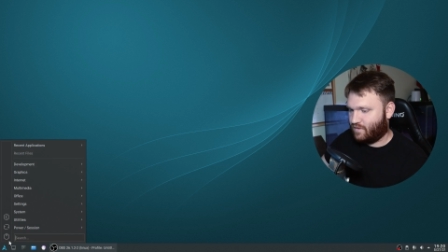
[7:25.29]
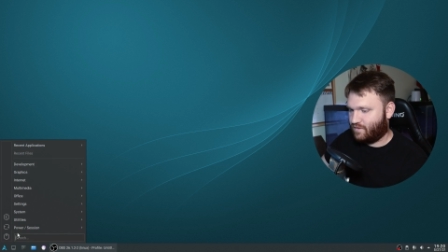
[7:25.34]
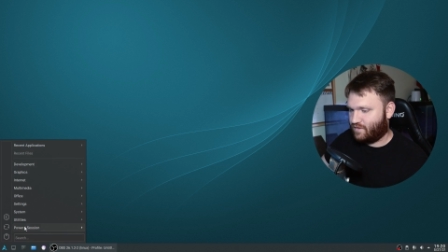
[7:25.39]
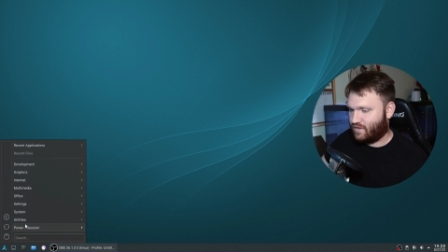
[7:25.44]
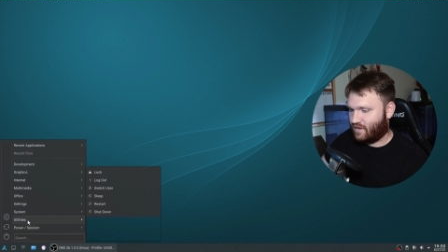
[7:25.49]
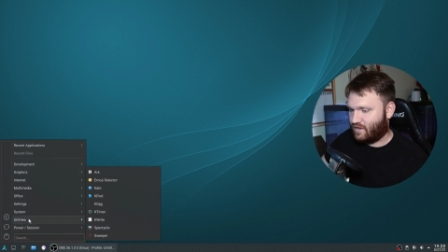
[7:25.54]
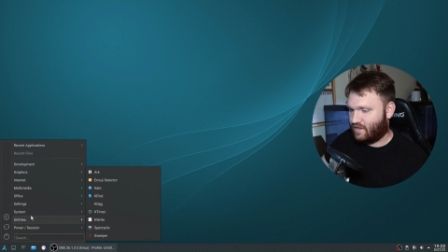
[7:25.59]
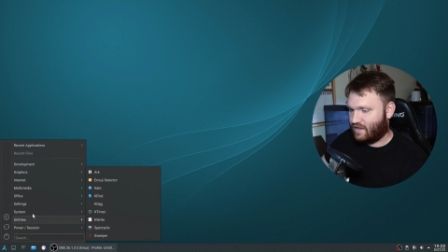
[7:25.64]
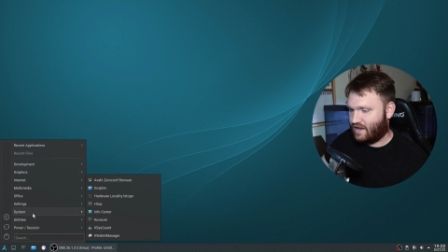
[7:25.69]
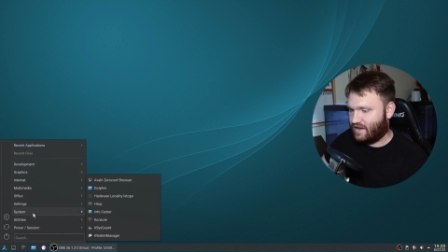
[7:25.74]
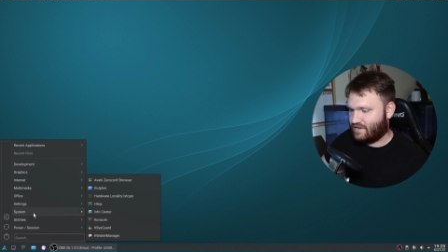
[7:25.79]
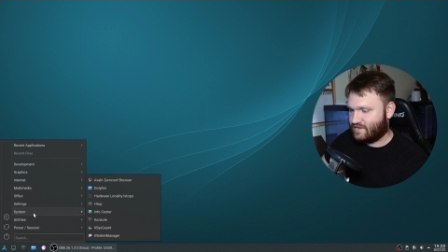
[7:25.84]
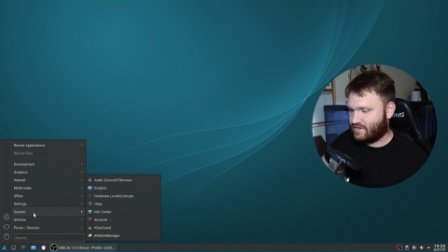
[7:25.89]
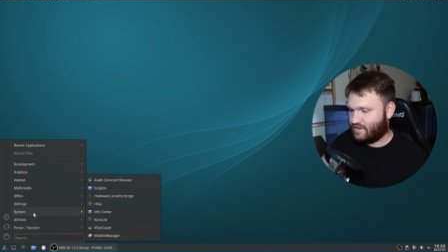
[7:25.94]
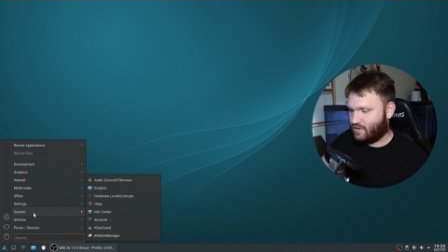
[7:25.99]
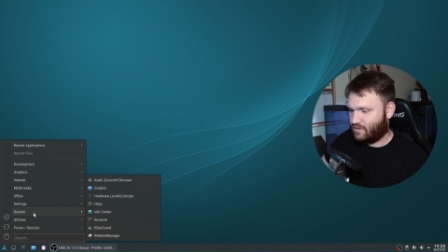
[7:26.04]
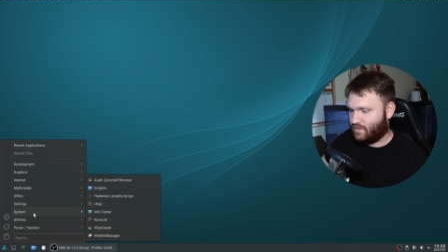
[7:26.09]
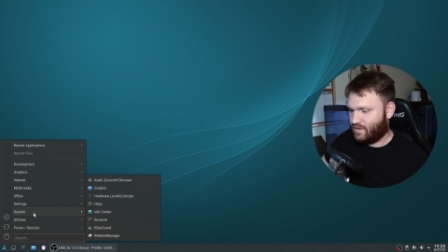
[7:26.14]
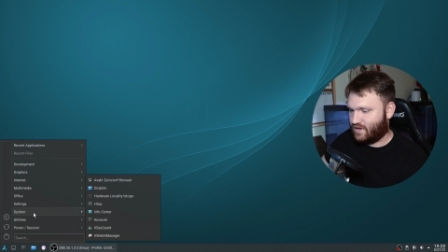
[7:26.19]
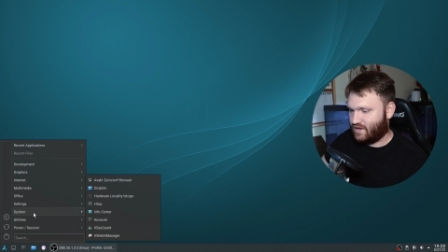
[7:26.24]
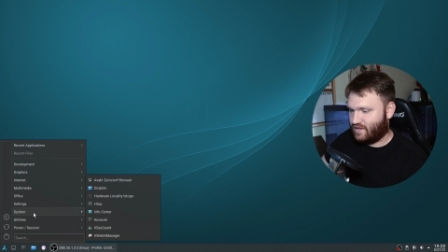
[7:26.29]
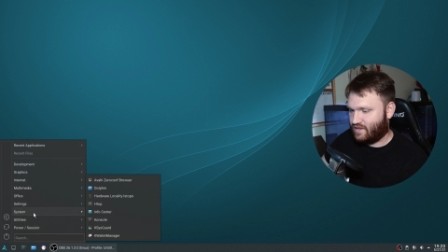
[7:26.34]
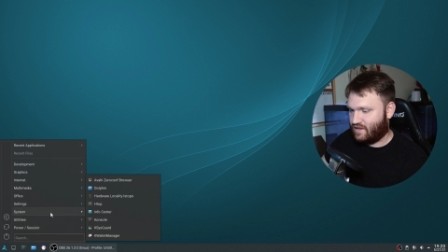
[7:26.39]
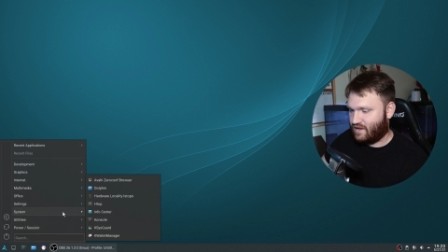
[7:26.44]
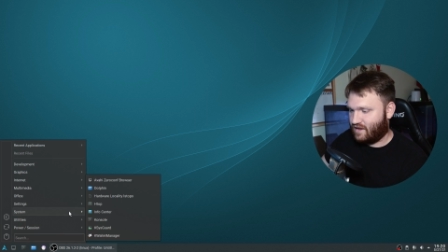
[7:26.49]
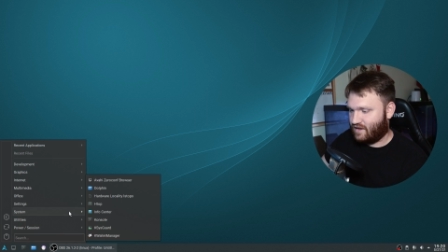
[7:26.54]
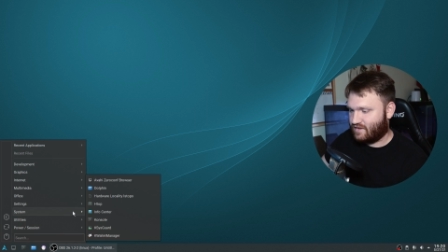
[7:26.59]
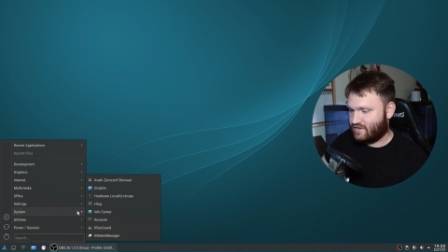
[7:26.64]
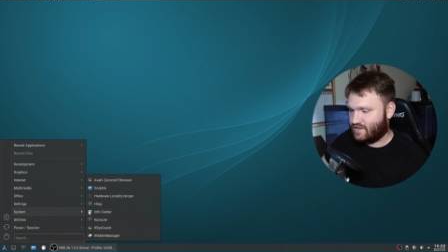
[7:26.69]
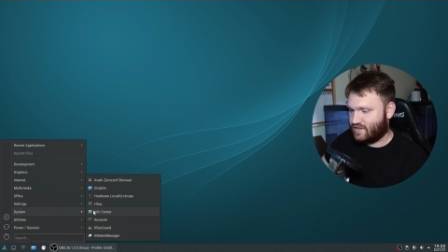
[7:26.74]
over the last little bit of
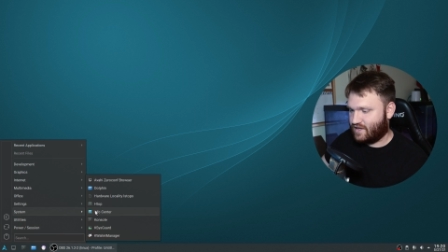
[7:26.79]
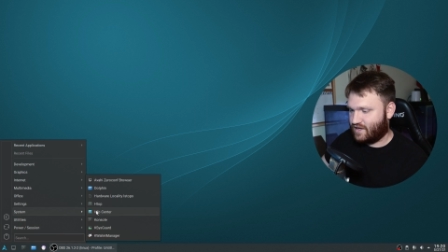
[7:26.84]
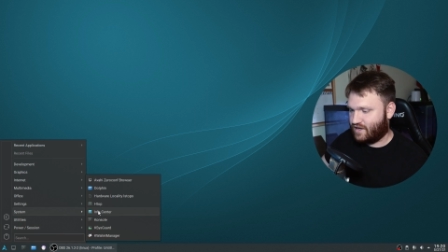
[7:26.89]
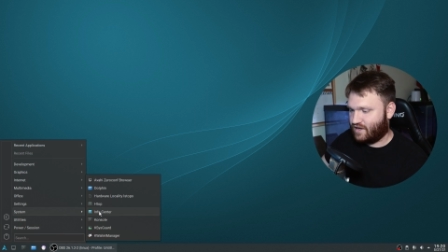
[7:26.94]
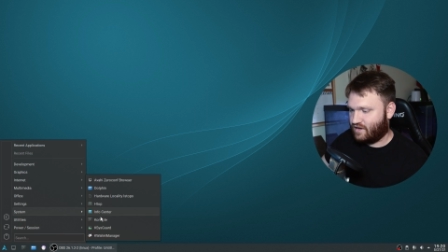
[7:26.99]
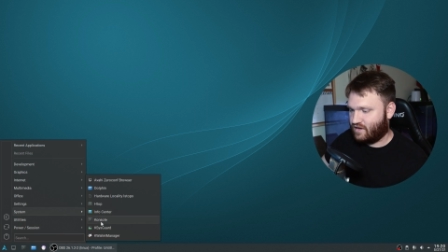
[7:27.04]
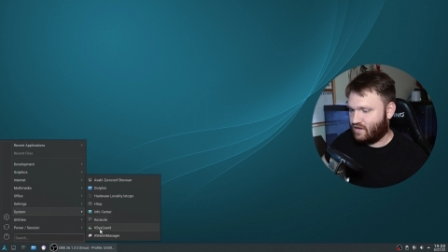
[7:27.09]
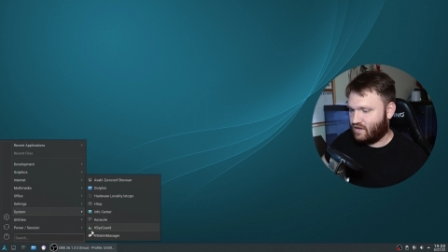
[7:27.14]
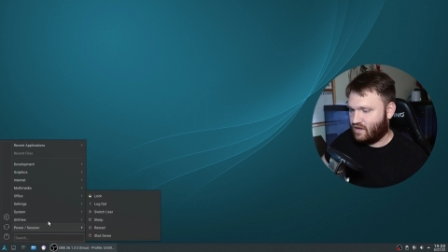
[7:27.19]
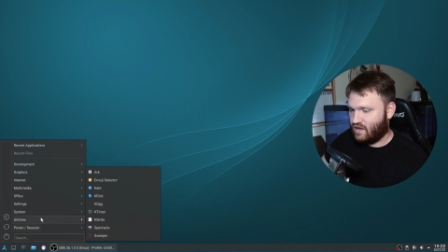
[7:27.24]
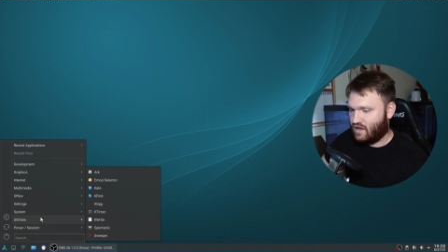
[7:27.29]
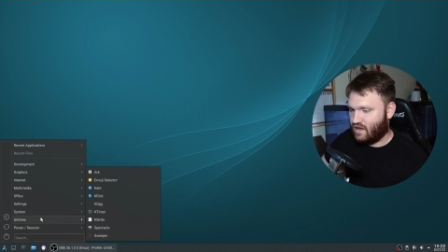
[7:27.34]
things here.